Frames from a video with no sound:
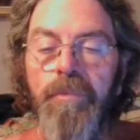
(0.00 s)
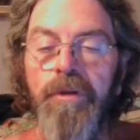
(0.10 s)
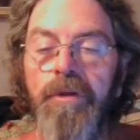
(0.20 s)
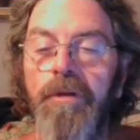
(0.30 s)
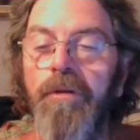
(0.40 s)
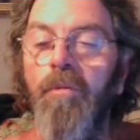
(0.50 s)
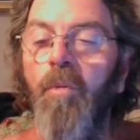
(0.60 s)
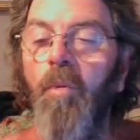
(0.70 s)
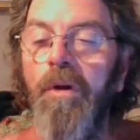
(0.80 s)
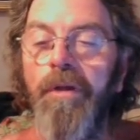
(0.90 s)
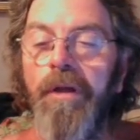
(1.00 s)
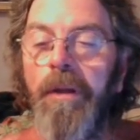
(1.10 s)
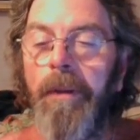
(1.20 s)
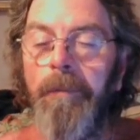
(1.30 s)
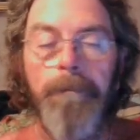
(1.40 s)
be willing.
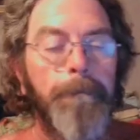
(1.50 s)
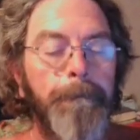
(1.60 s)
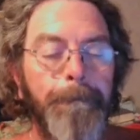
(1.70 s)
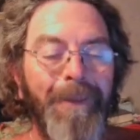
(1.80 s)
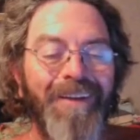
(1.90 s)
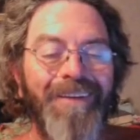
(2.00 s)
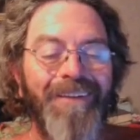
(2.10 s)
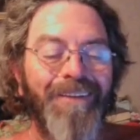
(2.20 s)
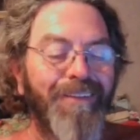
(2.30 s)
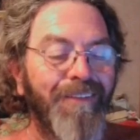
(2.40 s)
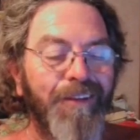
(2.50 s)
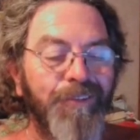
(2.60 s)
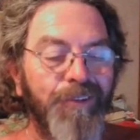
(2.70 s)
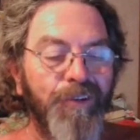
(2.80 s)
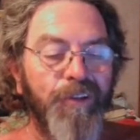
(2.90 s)

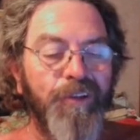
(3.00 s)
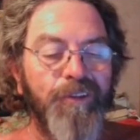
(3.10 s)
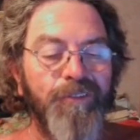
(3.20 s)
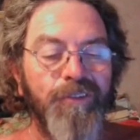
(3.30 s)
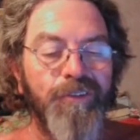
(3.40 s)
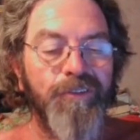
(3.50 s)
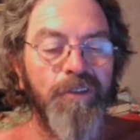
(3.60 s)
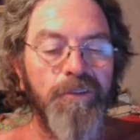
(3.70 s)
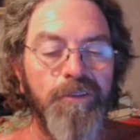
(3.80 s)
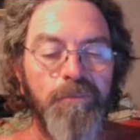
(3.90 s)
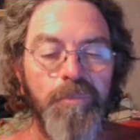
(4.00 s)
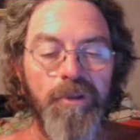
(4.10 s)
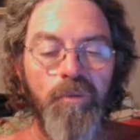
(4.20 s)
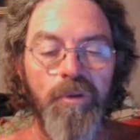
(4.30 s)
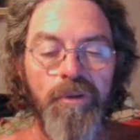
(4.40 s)
That's all I can really say. Just
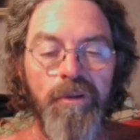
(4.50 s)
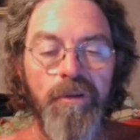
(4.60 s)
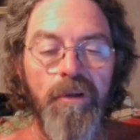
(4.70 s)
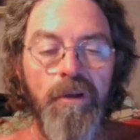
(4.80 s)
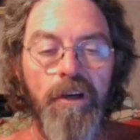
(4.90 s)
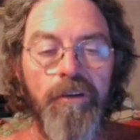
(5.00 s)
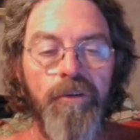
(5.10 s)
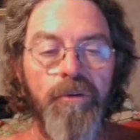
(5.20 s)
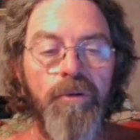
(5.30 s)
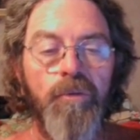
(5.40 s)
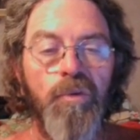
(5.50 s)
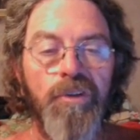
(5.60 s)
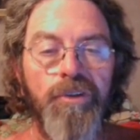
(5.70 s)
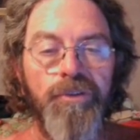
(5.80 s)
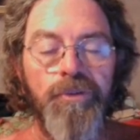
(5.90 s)
be willing, and the Lord will
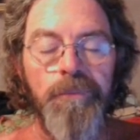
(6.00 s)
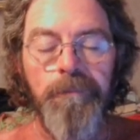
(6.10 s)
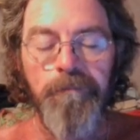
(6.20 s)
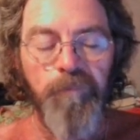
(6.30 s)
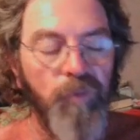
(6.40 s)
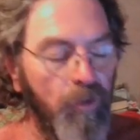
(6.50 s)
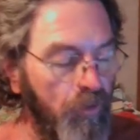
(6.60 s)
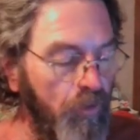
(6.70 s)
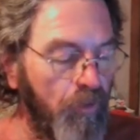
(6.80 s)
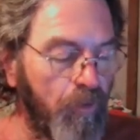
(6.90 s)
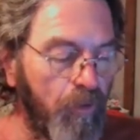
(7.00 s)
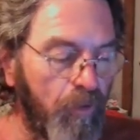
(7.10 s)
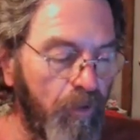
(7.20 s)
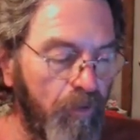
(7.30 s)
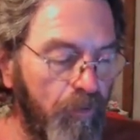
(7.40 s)
lead you.
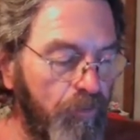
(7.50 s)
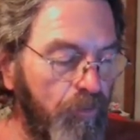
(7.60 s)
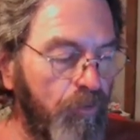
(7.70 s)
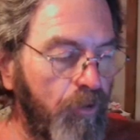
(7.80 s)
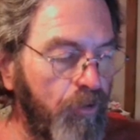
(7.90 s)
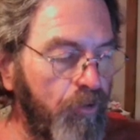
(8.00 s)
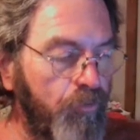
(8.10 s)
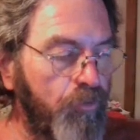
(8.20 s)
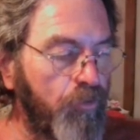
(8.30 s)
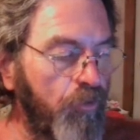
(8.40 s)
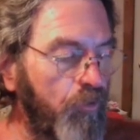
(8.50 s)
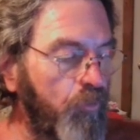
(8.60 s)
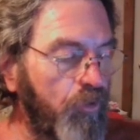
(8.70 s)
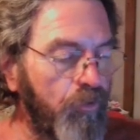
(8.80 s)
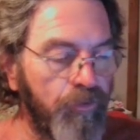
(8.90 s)
All right. So thank you for
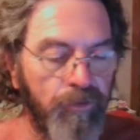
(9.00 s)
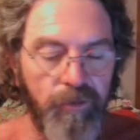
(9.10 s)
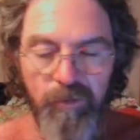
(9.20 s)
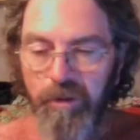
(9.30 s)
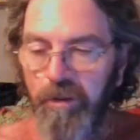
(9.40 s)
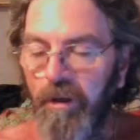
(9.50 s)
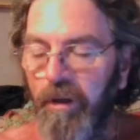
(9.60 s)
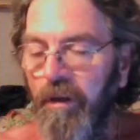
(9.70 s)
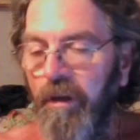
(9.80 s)
joining me this evening.